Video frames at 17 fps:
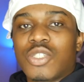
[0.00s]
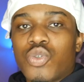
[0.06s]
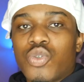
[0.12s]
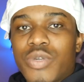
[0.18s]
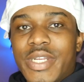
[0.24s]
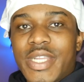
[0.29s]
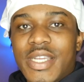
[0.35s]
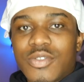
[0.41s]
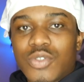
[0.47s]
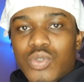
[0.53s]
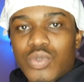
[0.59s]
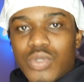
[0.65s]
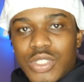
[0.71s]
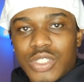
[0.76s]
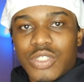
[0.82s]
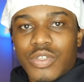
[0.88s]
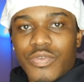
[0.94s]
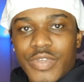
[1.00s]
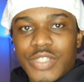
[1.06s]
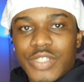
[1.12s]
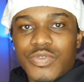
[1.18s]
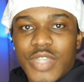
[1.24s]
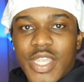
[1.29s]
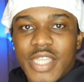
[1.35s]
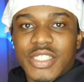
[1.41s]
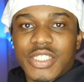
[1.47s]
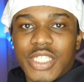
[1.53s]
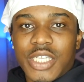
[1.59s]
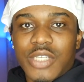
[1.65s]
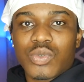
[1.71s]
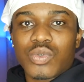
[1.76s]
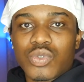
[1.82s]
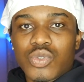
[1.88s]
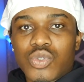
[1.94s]
and you are now tuned into the Realist Reaction
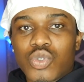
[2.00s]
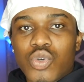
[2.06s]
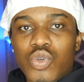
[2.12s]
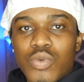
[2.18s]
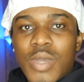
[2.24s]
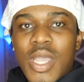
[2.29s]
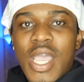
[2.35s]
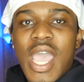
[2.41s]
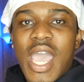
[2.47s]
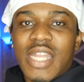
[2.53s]
Channel on YouTube.